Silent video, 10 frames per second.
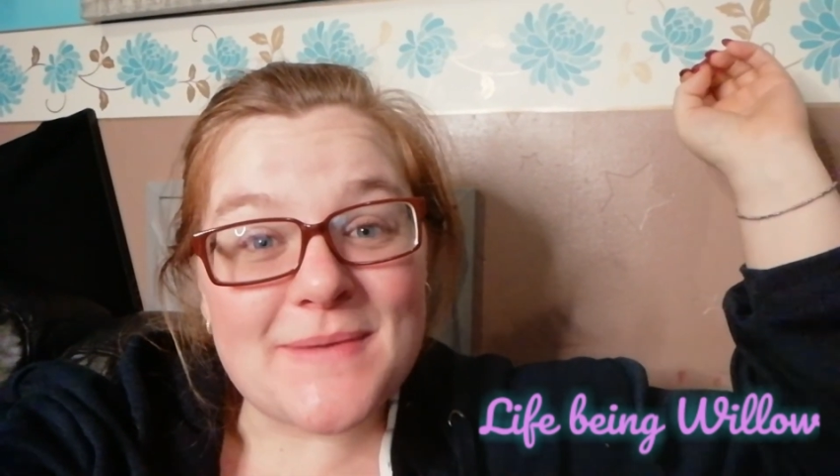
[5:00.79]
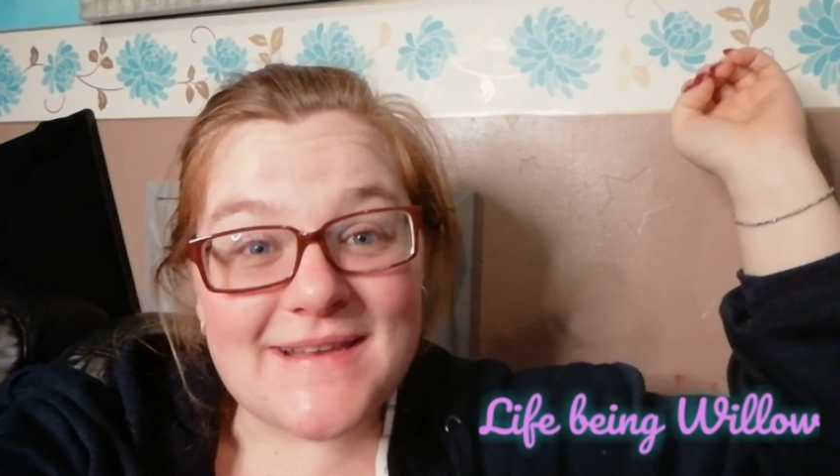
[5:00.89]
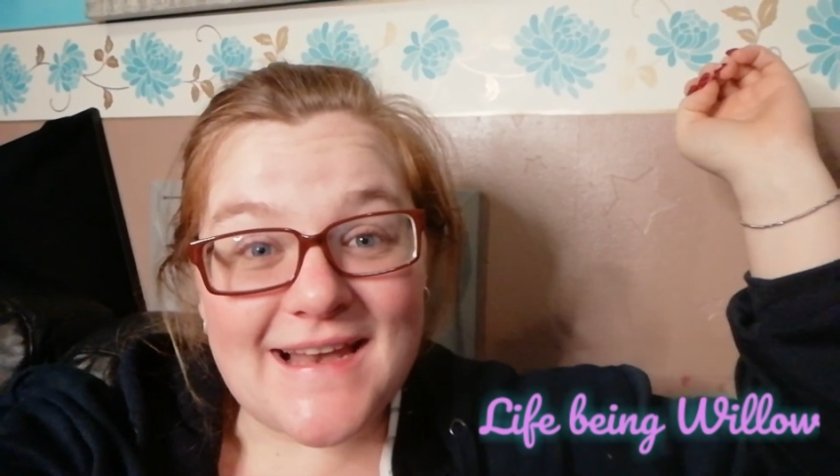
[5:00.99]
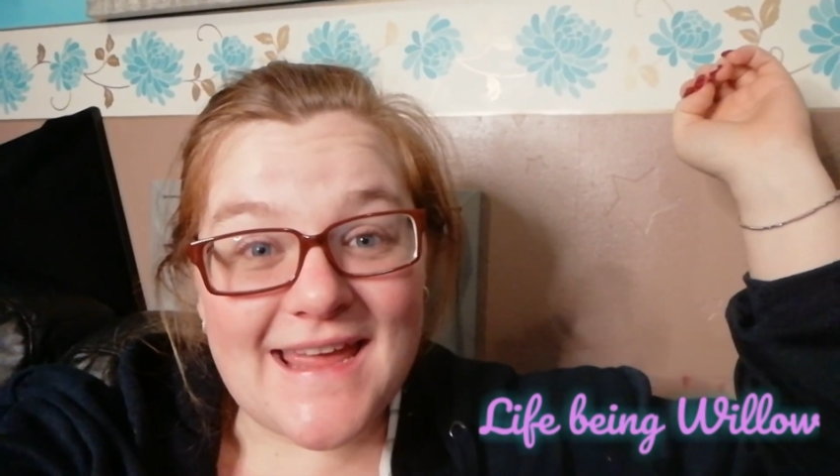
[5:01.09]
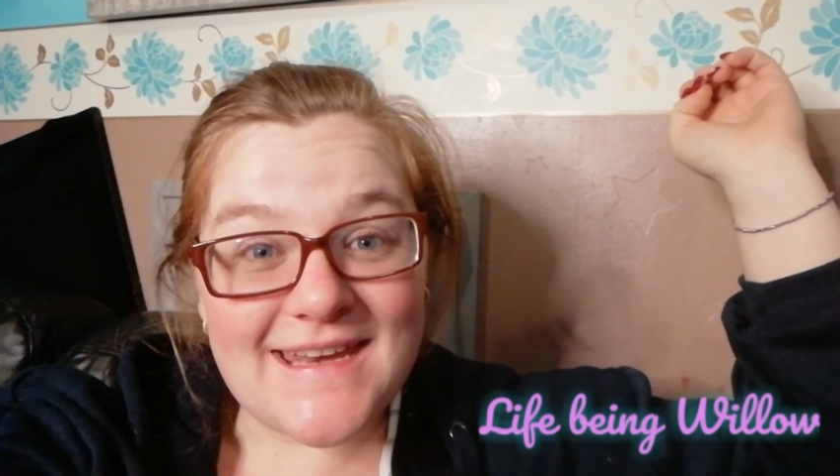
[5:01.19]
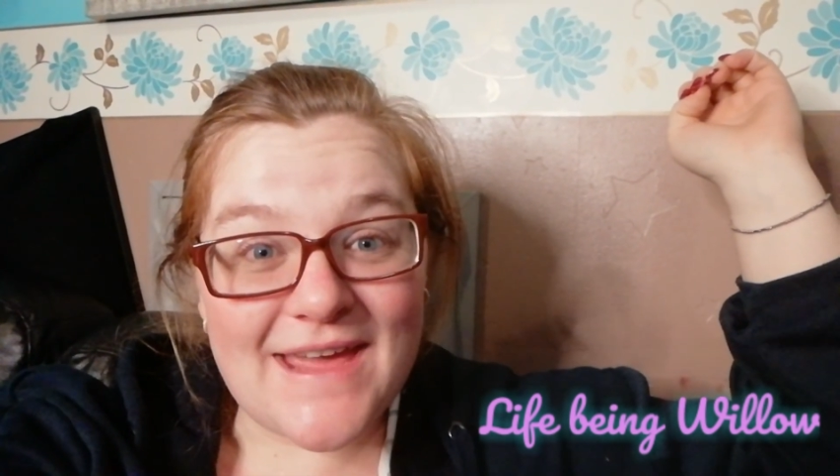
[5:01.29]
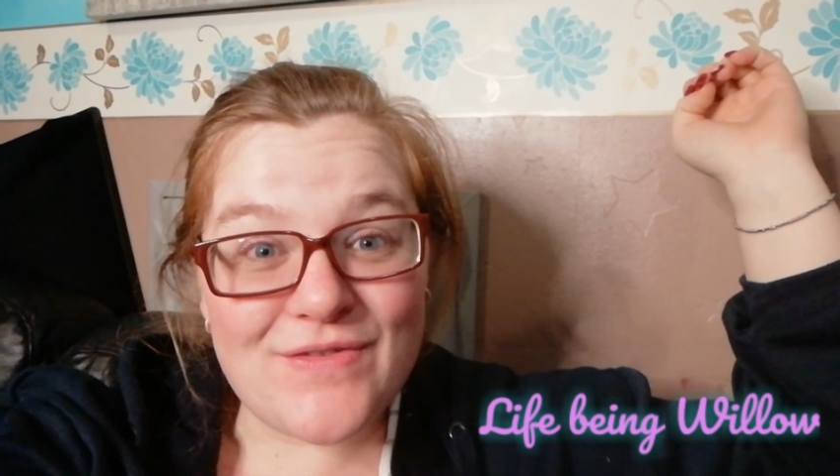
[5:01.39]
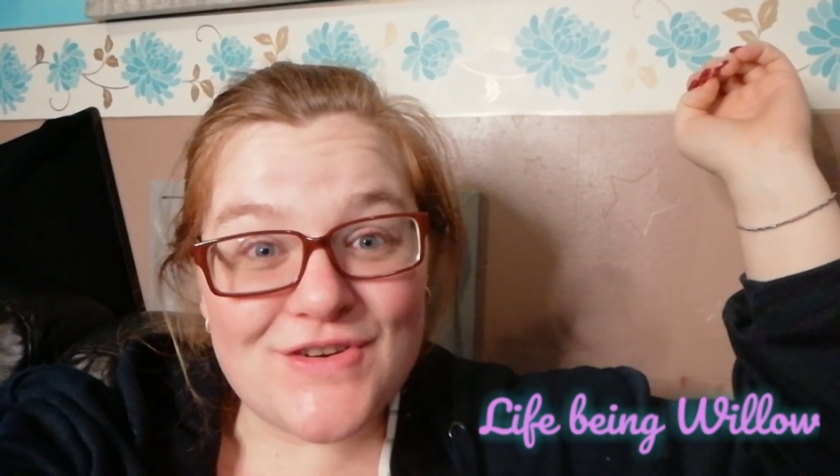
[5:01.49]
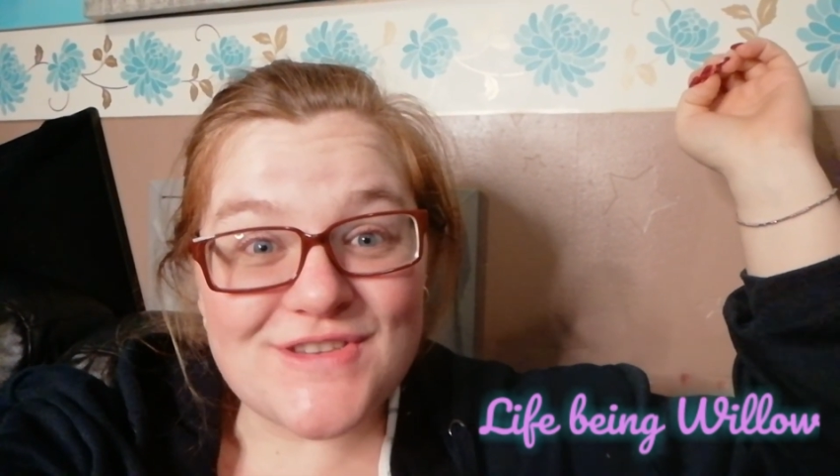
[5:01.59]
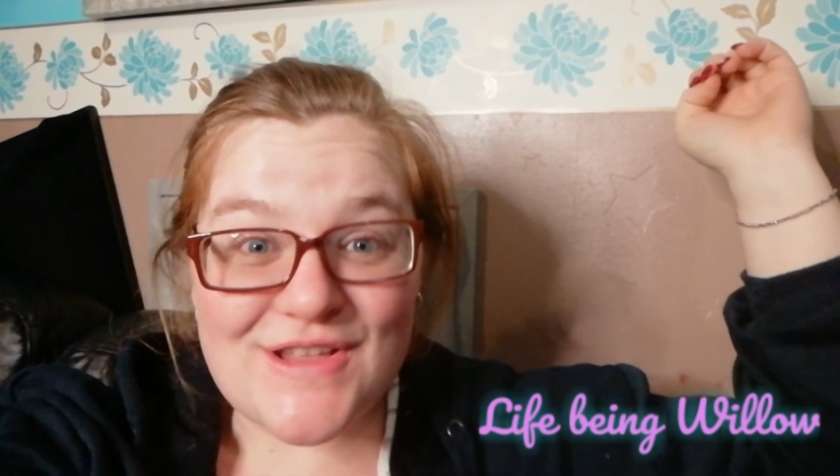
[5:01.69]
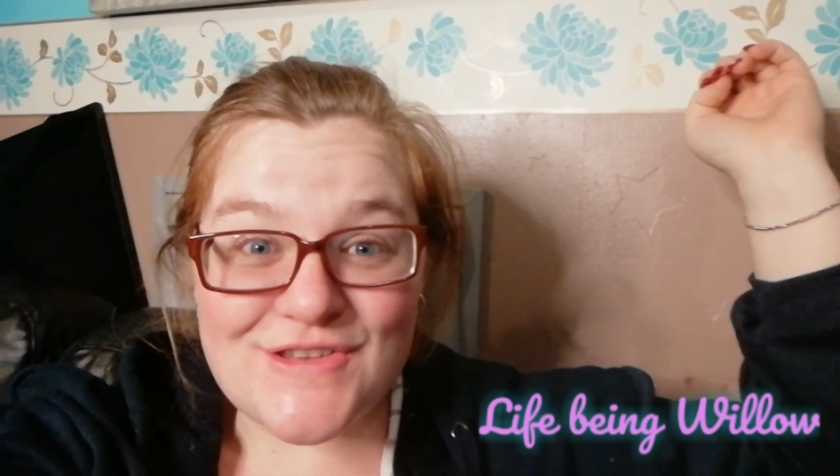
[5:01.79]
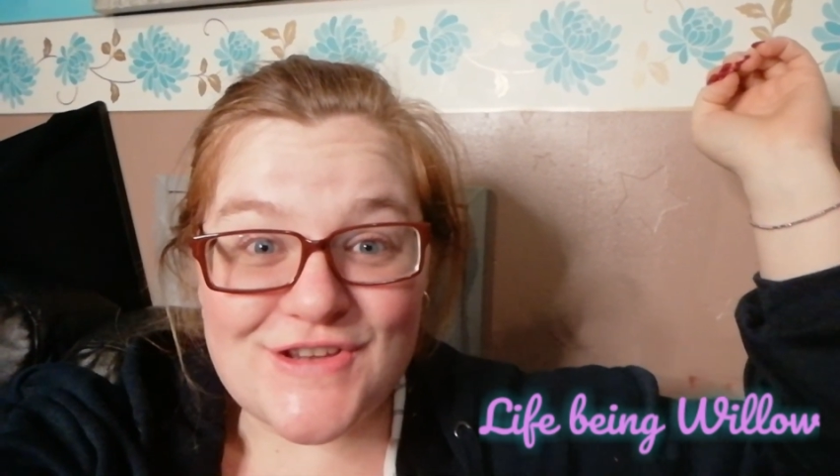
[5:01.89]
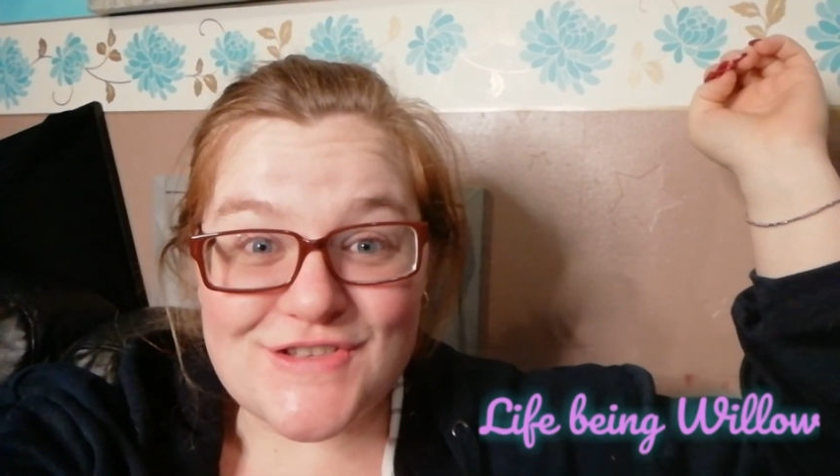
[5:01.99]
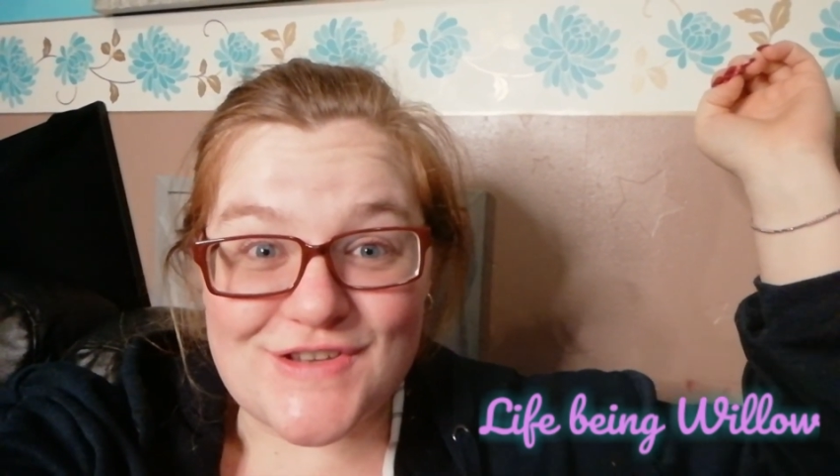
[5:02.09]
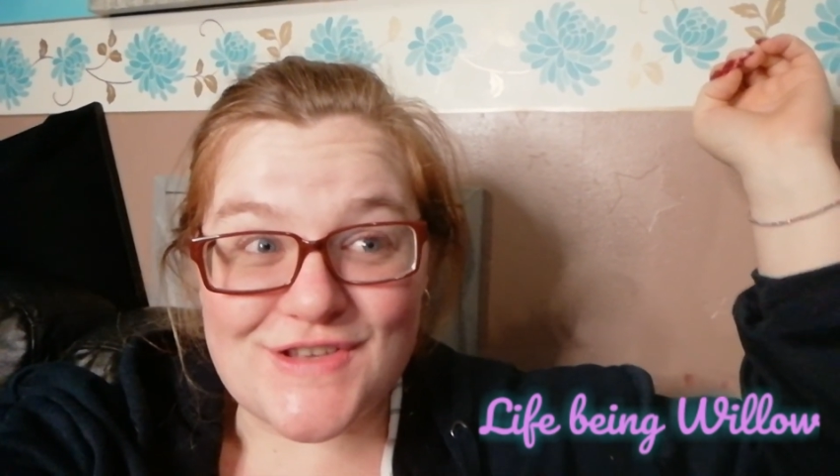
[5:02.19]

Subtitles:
your mind at a later day if you decide to do so.